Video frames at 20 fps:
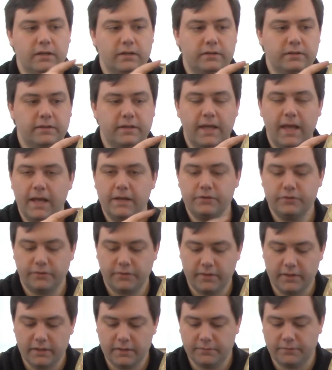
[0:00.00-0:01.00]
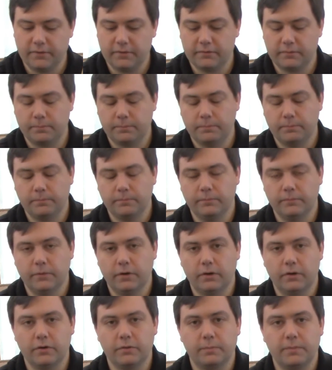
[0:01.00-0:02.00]
You can't just think of this
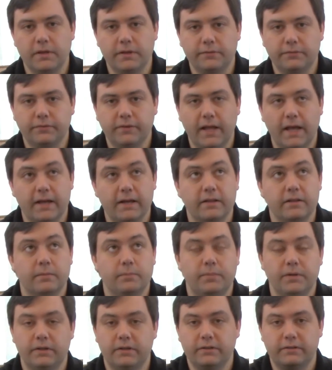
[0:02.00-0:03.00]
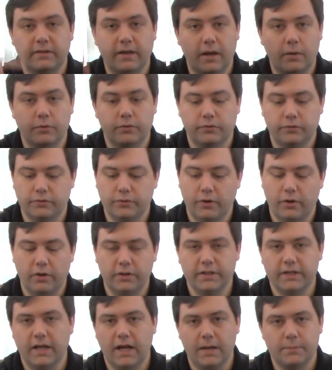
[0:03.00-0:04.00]
Earth being flat and then building towers
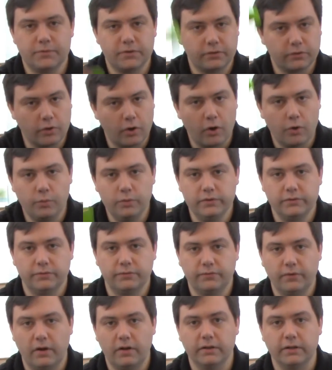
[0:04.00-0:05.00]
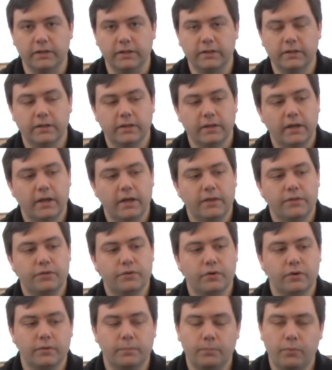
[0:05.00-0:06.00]
tall and objects always falling.
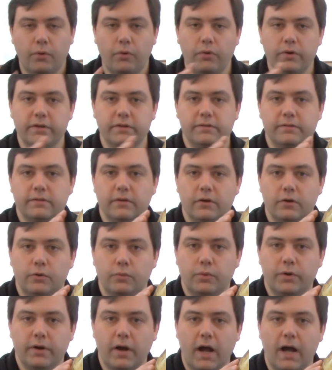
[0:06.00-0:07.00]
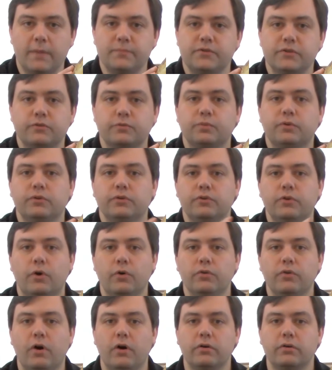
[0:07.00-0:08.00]
There are points where objects will no
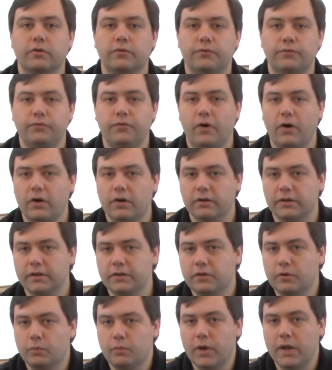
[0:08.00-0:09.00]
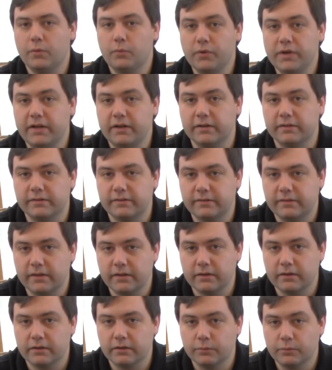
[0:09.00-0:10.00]
longer fall in the way we
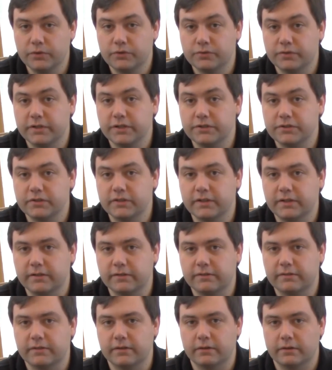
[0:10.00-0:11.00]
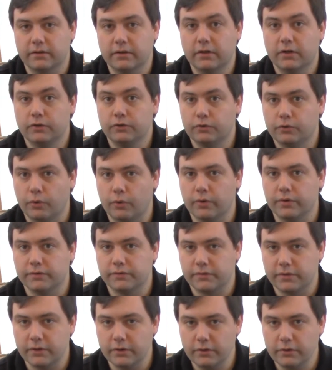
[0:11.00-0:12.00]
traditionally consider
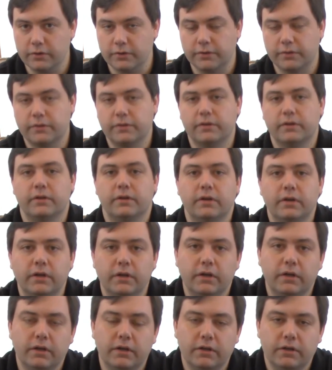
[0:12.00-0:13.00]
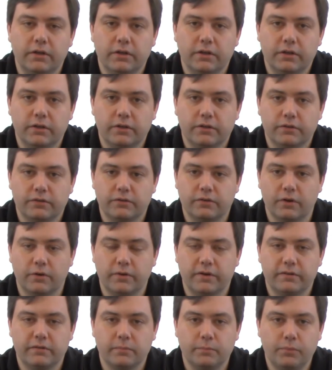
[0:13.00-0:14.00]
towards the Earth. So
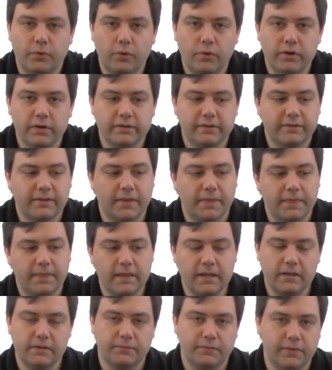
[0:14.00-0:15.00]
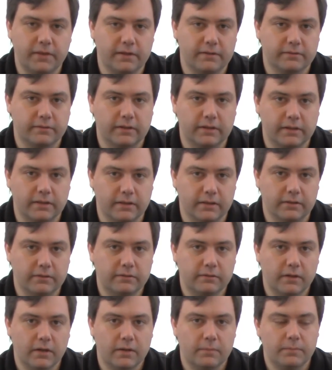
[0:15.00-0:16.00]
it is important to think of things like
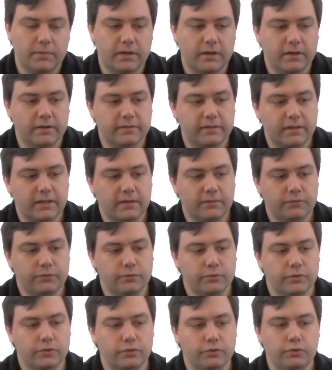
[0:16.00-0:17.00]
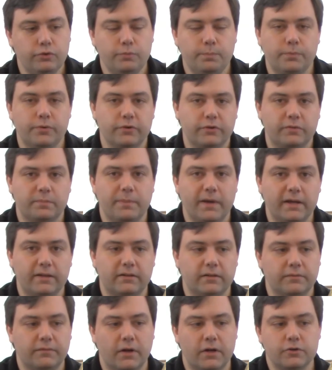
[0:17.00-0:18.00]
this because it gives you a new
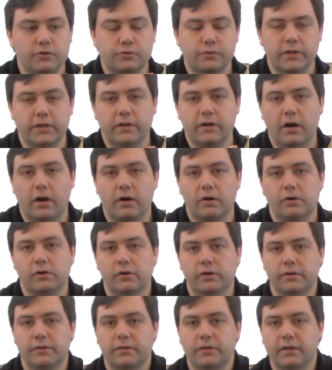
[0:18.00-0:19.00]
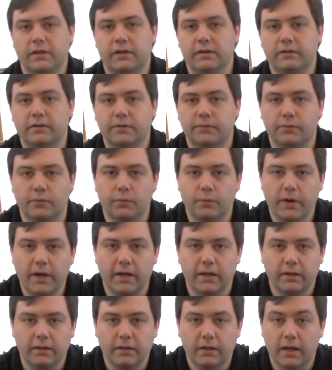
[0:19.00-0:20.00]
perspective on treating our Earth in a different
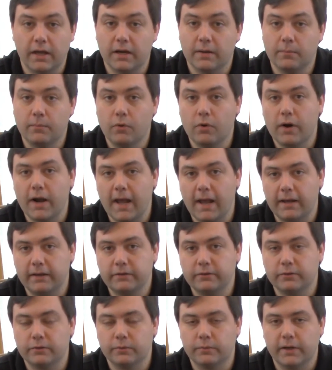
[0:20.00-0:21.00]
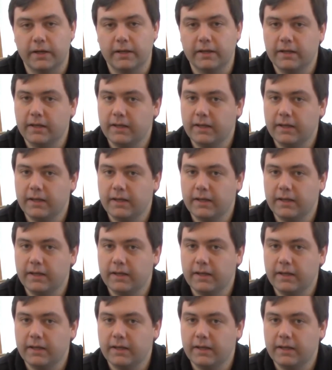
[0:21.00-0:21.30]
way, in a more accurate way.